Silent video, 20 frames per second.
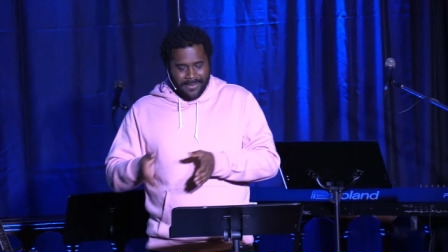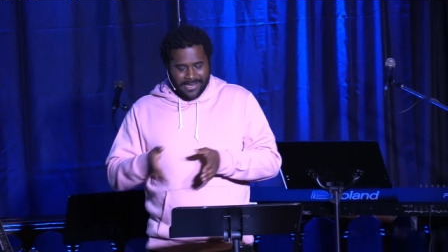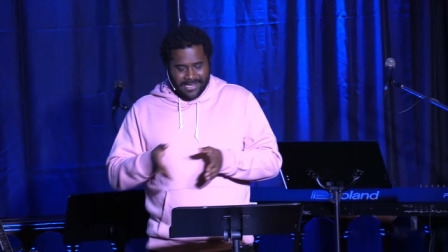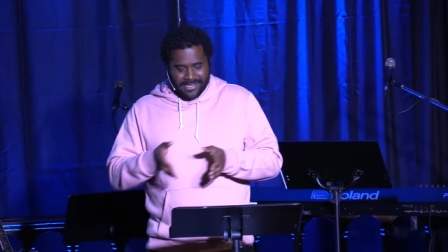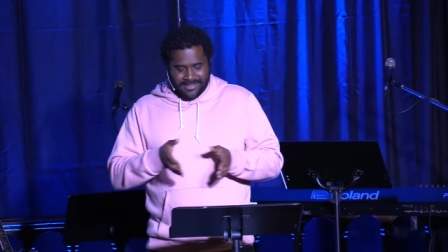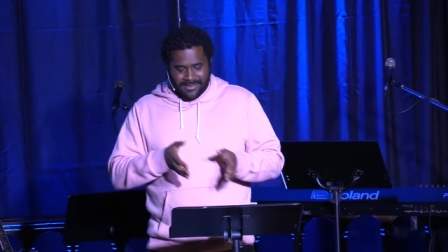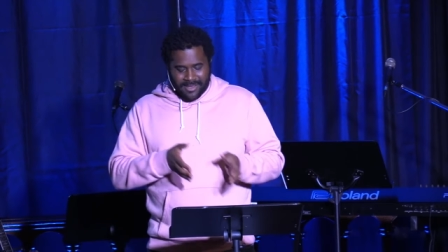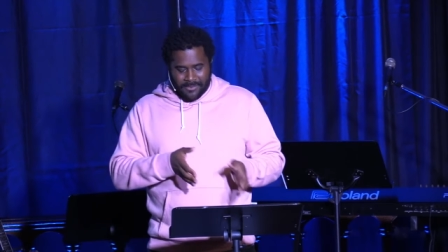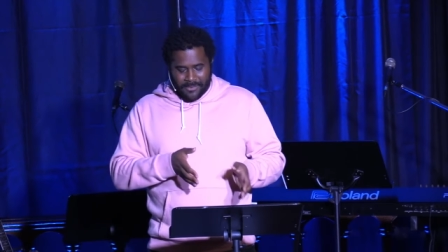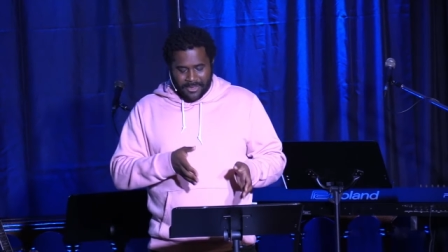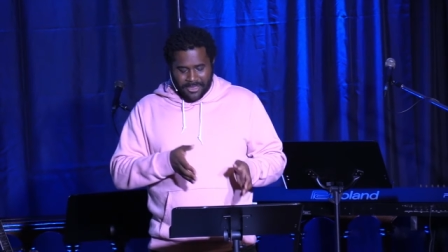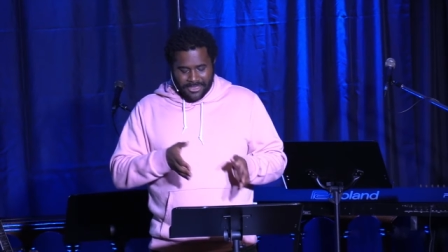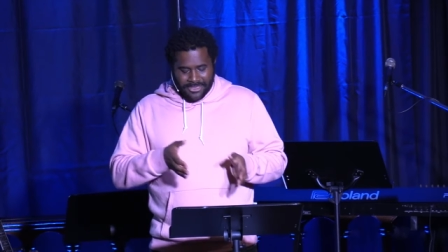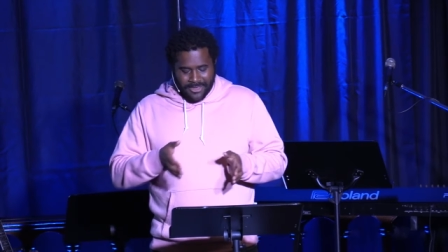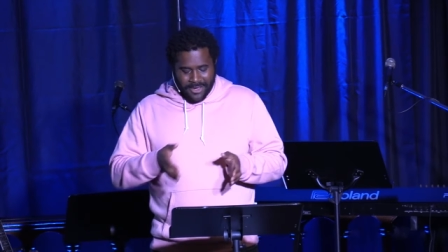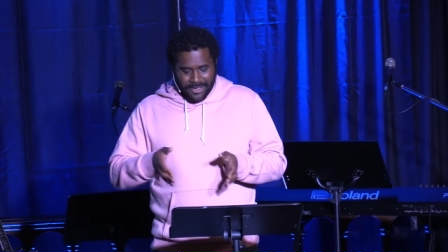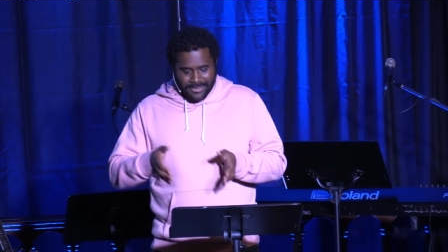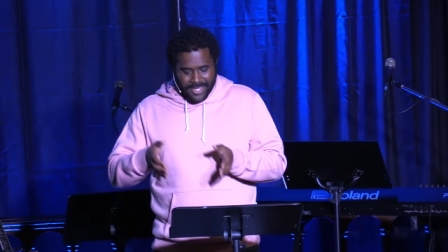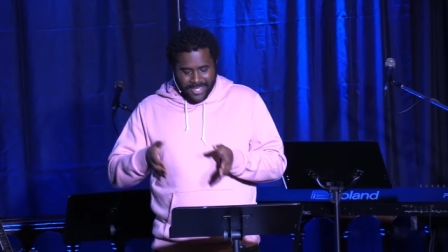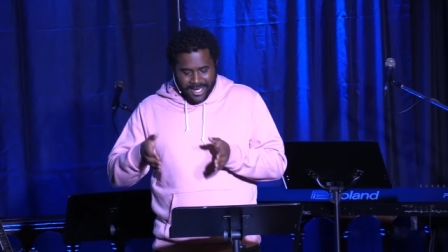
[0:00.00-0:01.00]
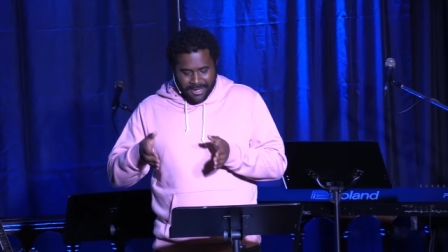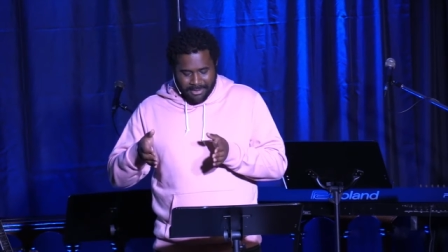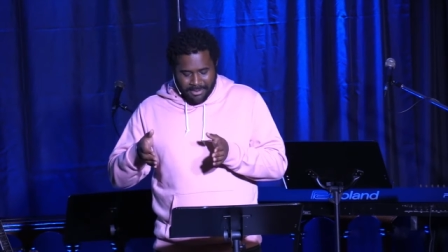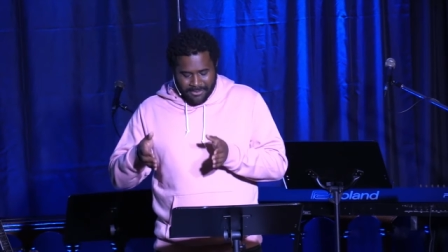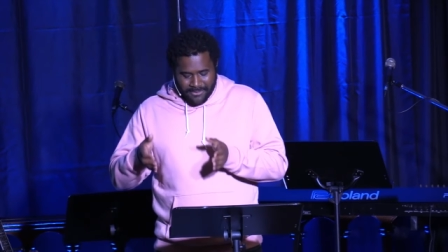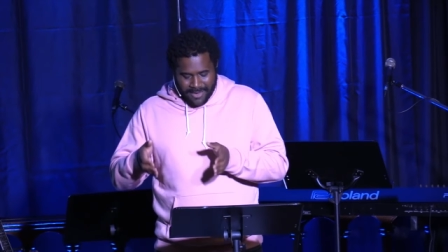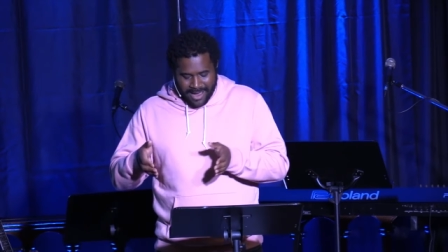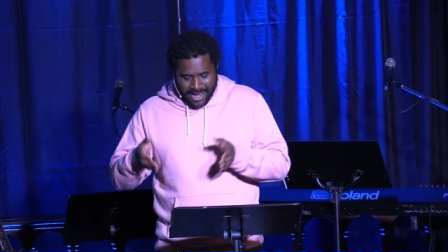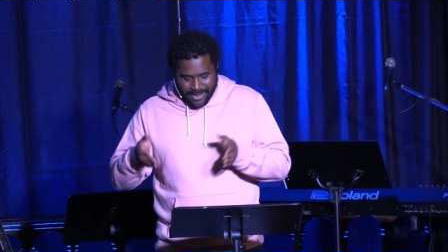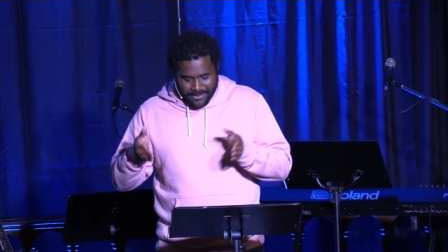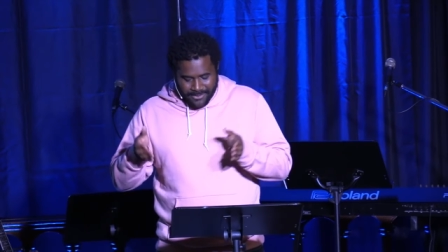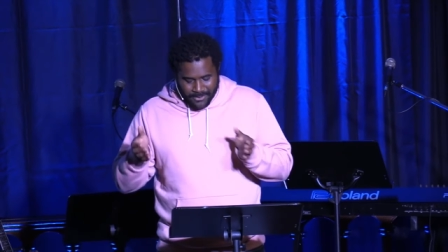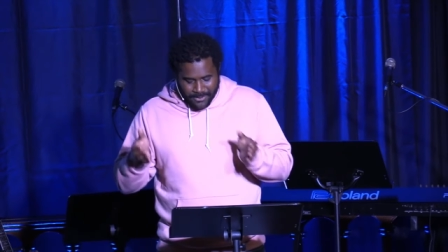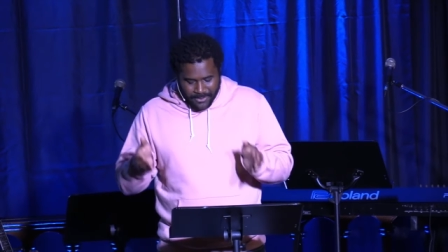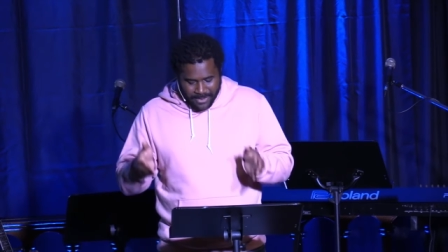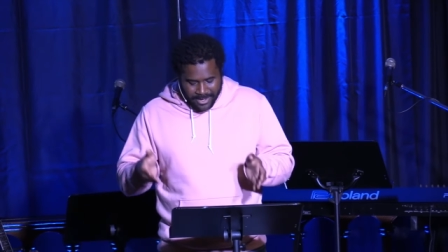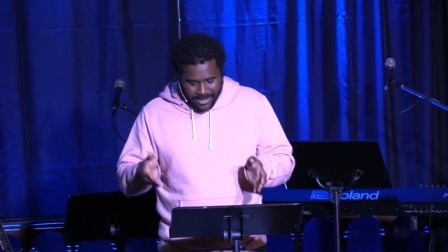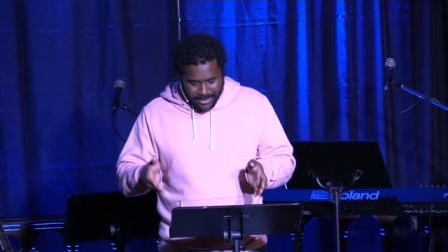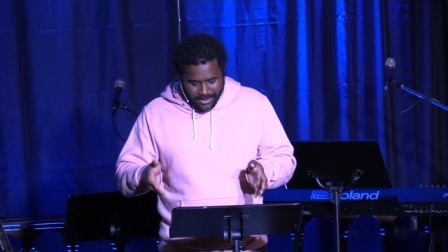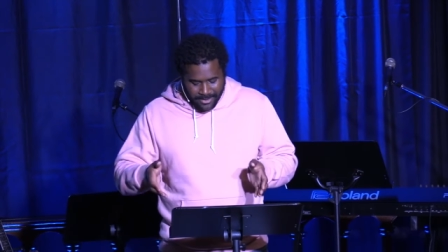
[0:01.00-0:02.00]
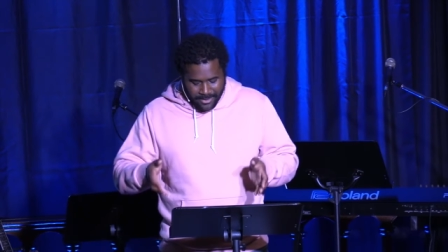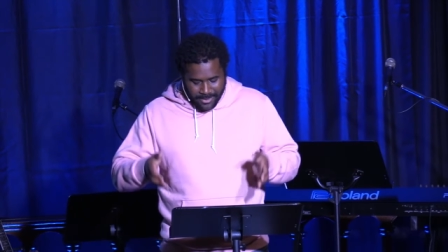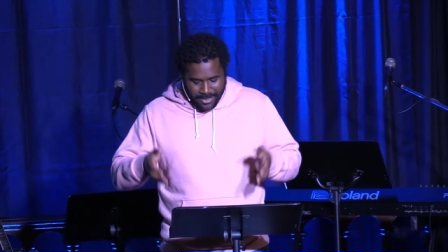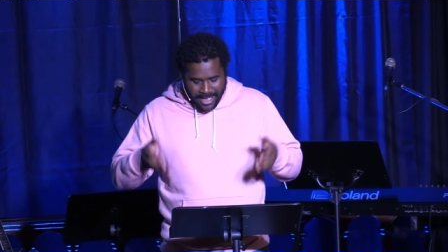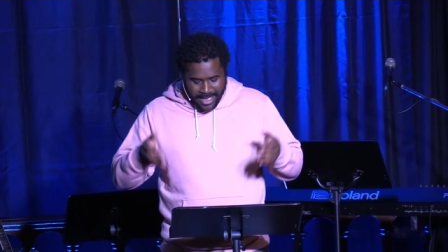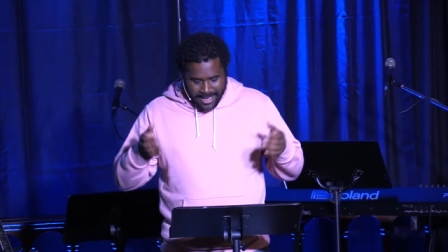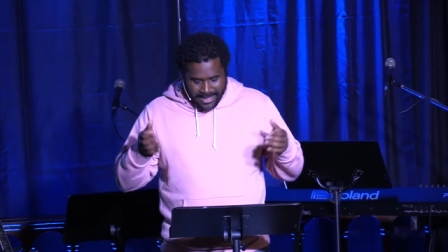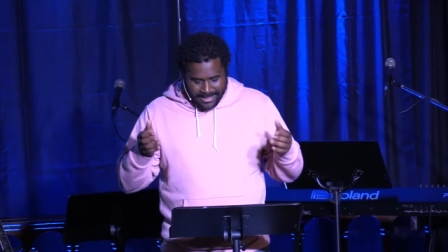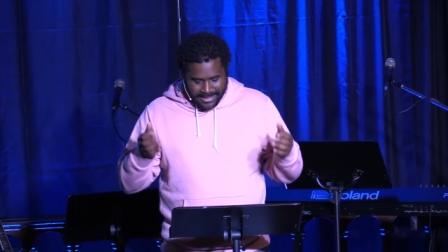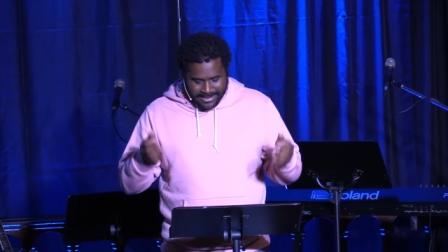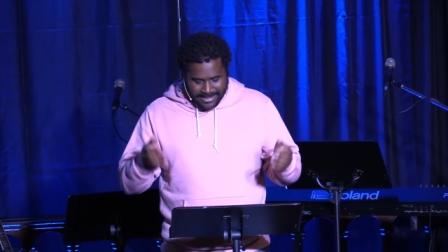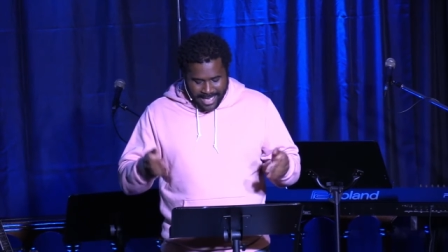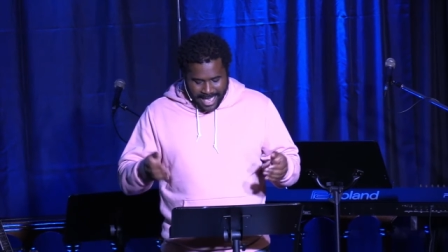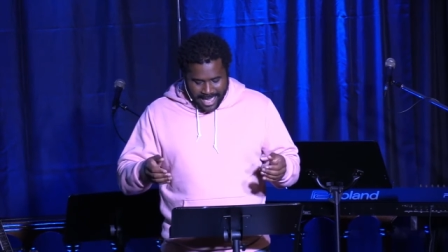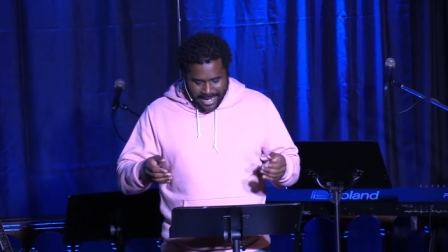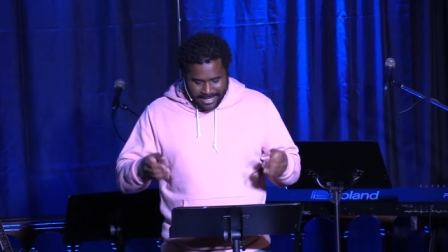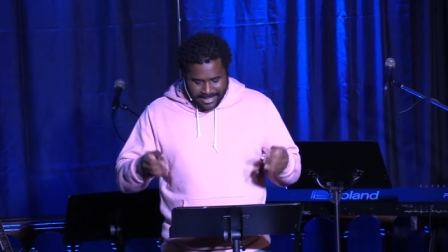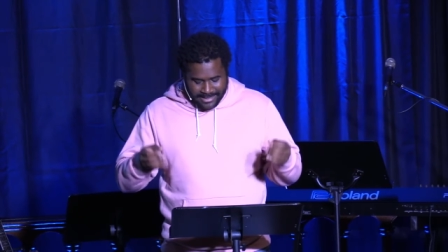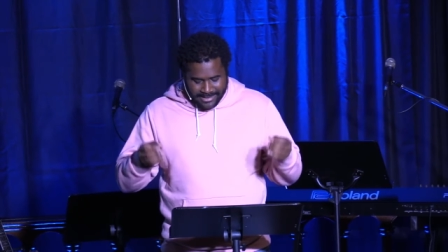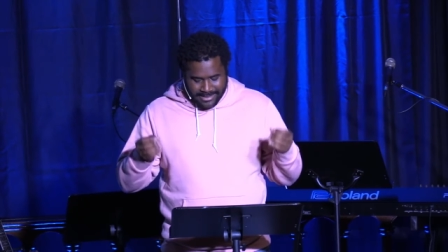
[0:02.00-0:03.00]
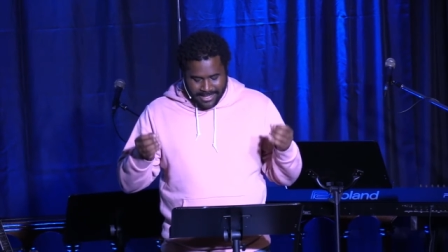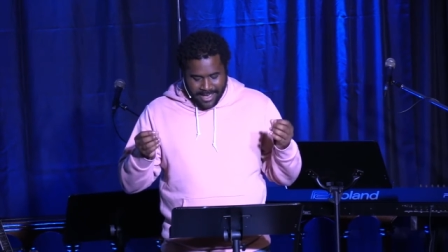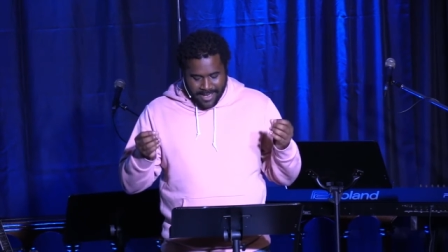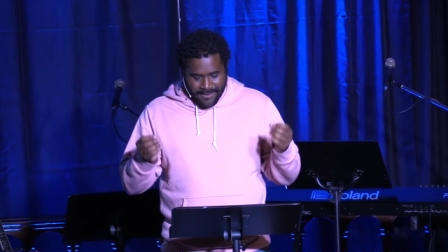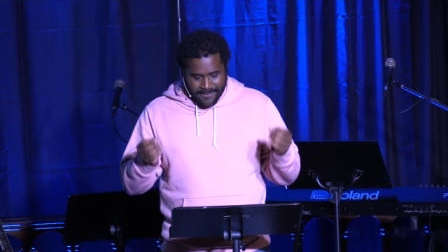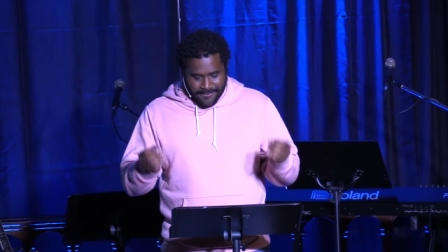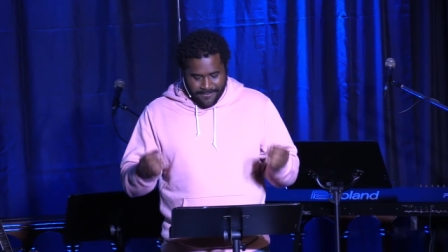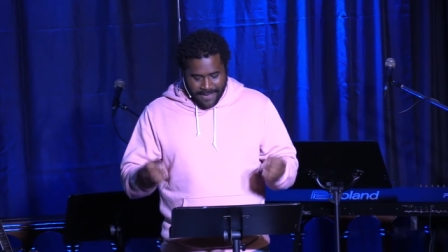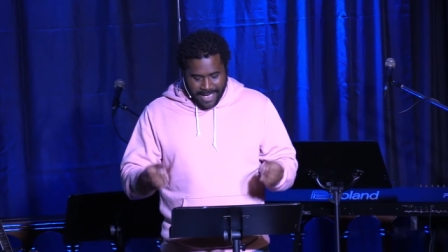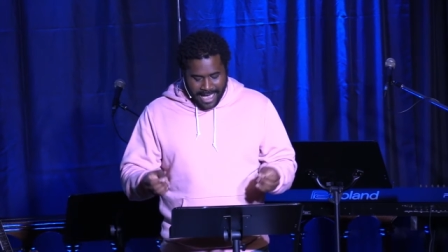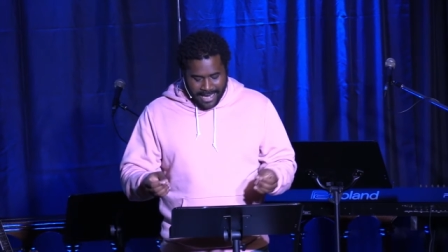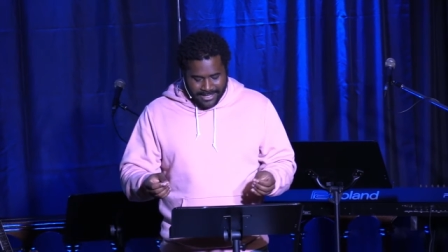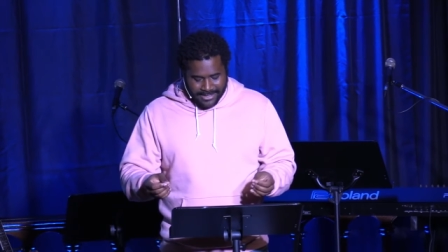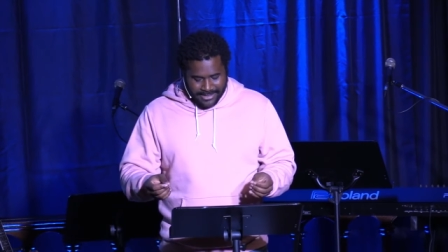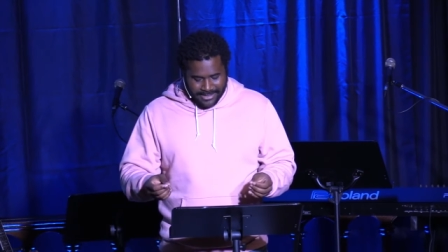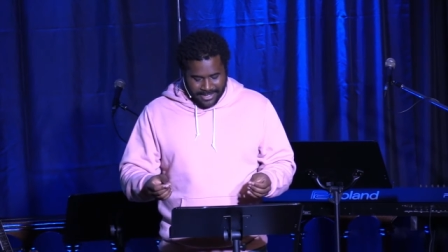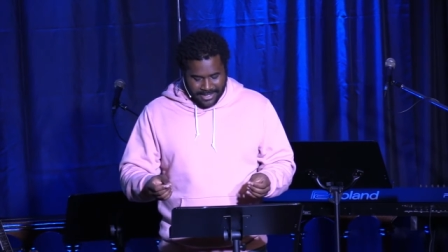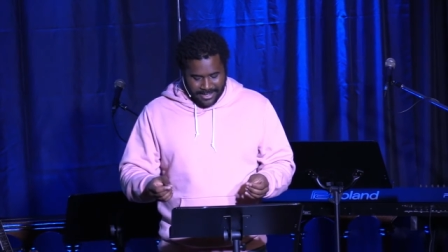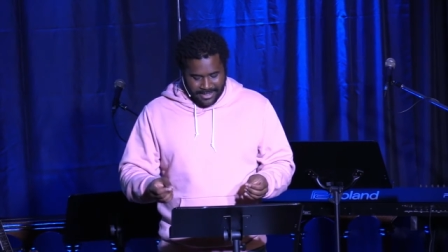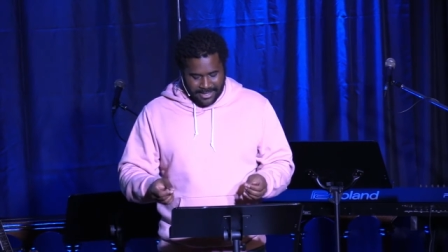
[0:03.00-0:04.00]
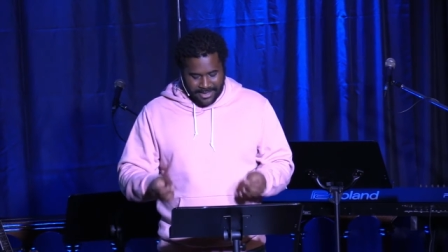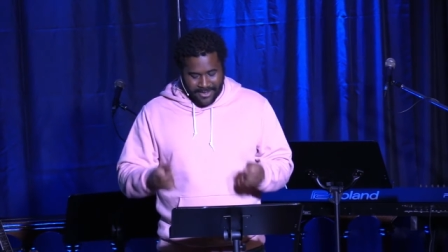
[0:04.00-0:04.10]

because someone thought they could provide real satisfaction?